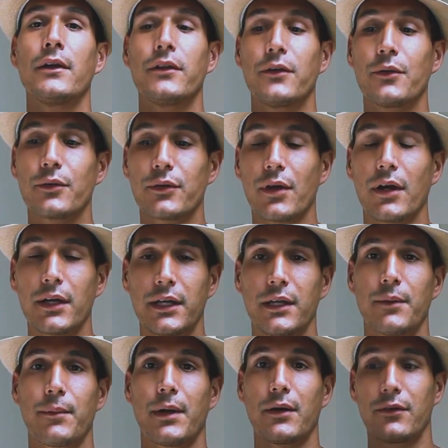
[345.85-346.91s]
you were
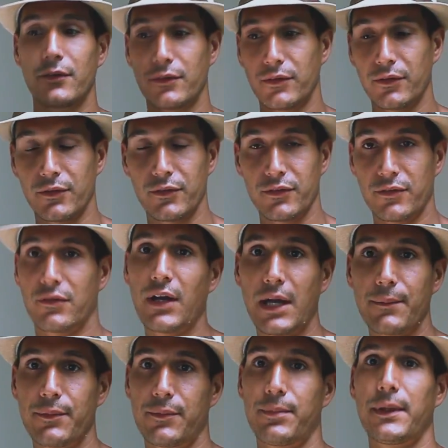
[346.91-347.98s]
talking about you know just
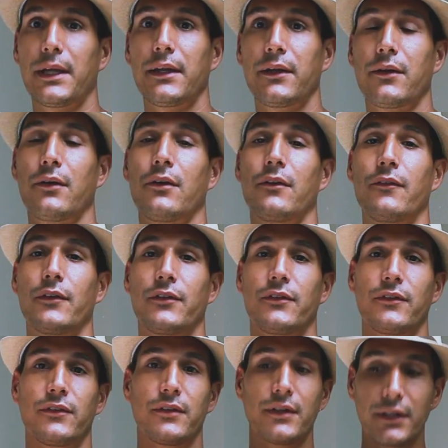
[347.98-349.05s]
crap spaghetti code
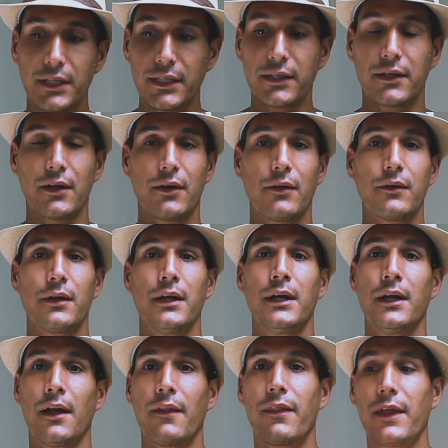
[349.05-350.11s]
versus clean code,
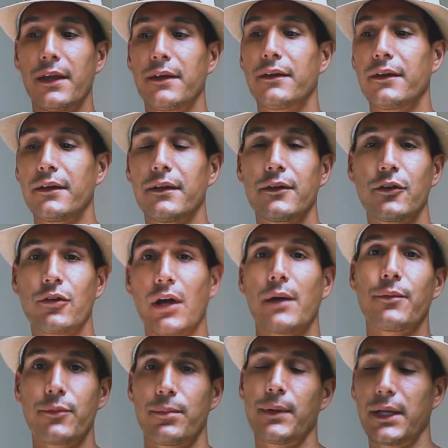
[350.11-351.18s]
then
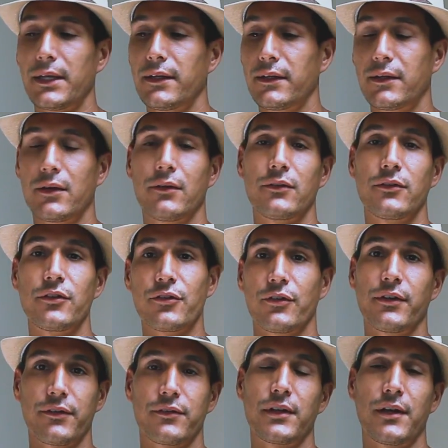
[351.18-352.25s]
crap spaghetti code
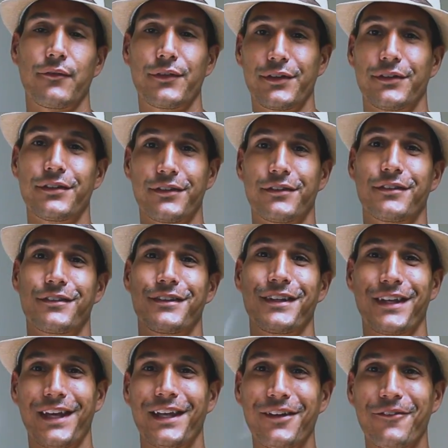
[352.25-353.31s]
usually doesn't have
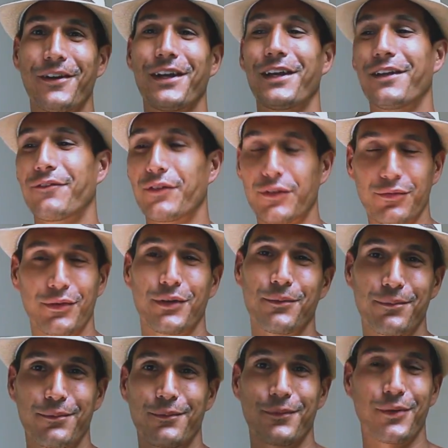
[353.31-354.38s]
consistency anyway, and if it's
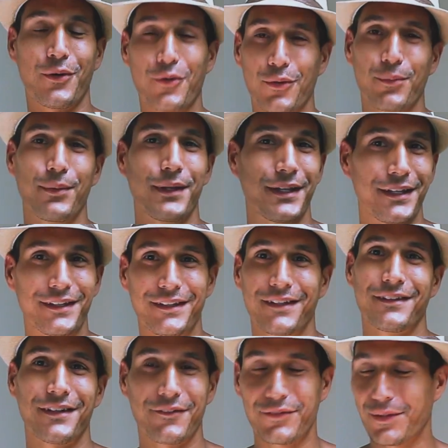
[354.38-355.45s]
written horribly and it
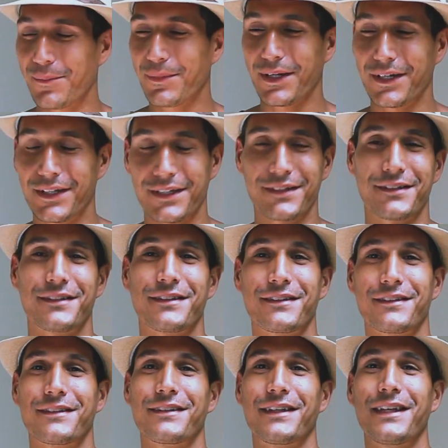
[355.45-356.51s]
does have some kind of
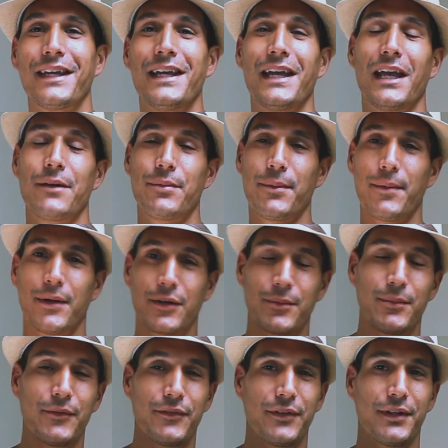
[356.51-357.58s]
consistency, it'd be better
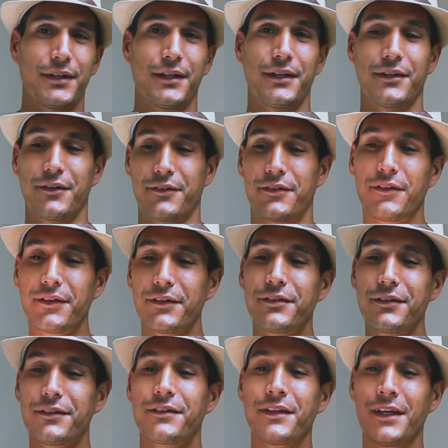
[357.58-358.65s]
to move to clean code. So this
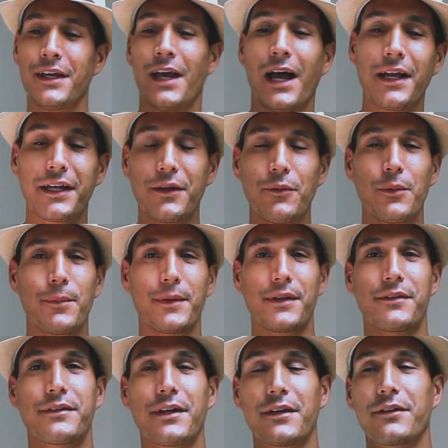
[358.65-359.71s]
is, I kind of want to break
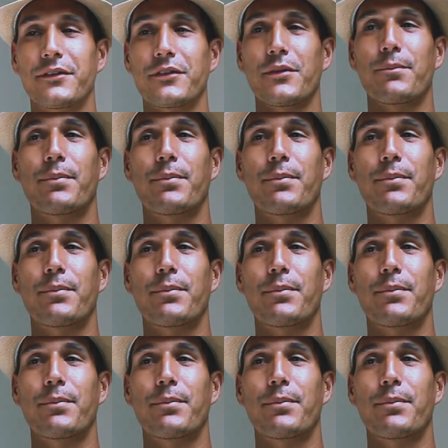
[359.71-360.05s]
this down because there's a